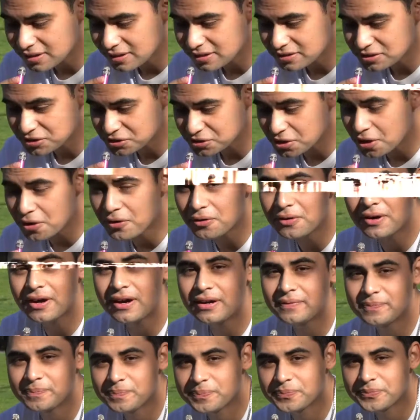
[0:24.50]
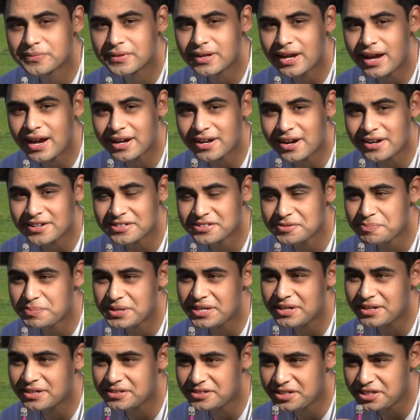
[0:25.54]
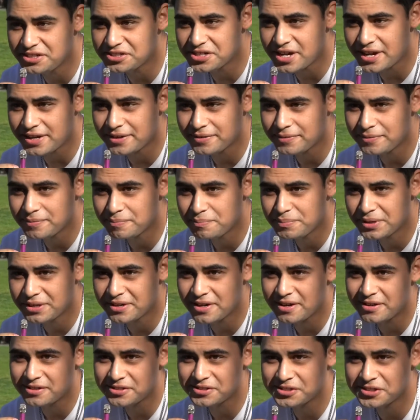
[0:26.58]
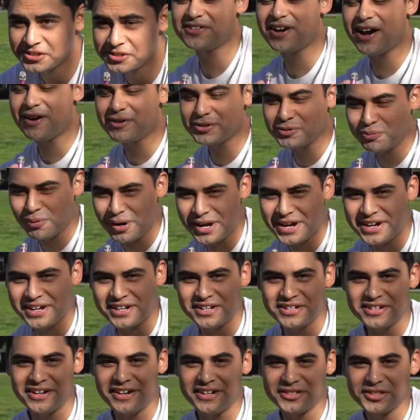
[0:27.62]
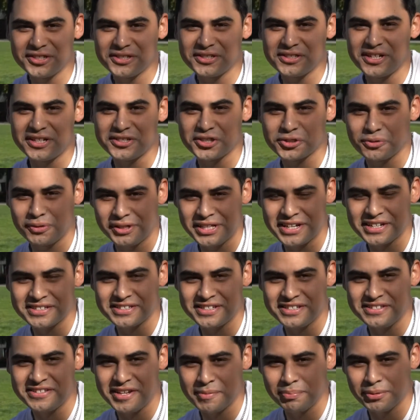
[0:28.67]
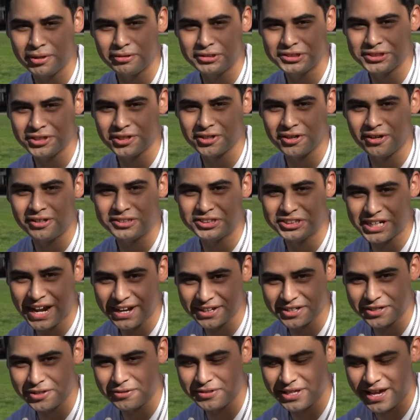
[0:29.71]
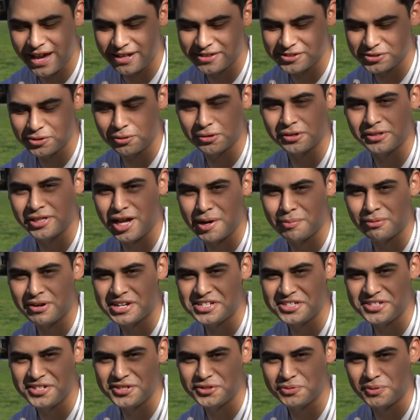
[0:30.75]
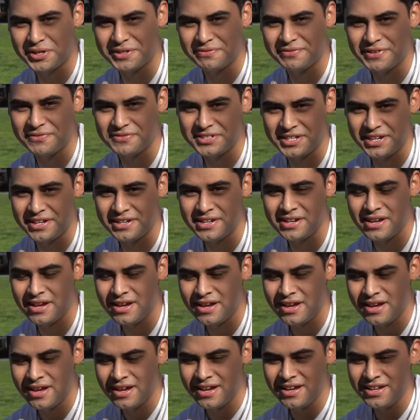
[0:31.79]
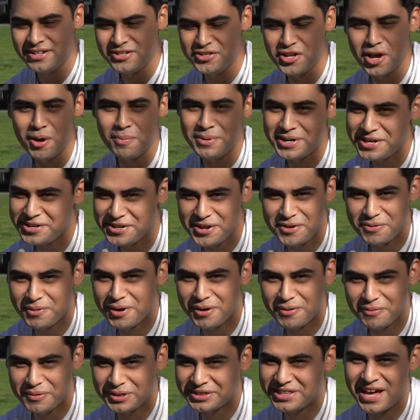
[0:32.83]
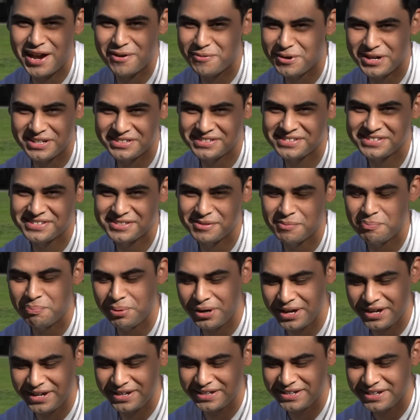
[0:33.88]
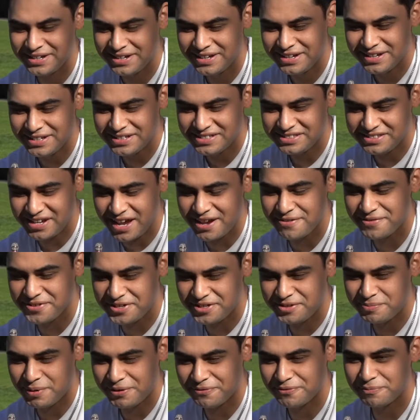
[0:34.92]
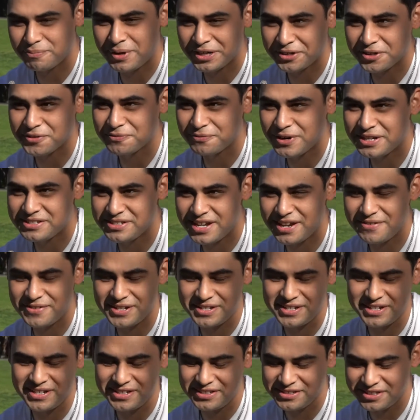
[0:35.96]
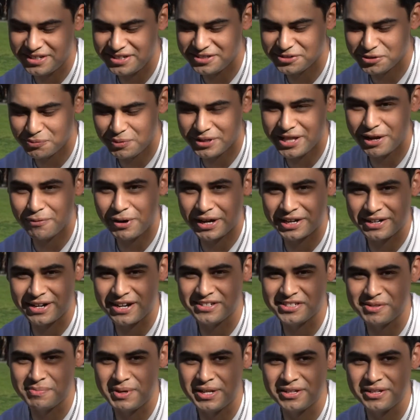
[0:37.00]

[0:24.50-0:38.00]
So I got into being a DJ because I was wearing a Skrillex and Diplo shirt called Jack U. They had this whole collaboration in 2015. Nobody knew what that was, but David, my good friend David, he's the one that recognized me.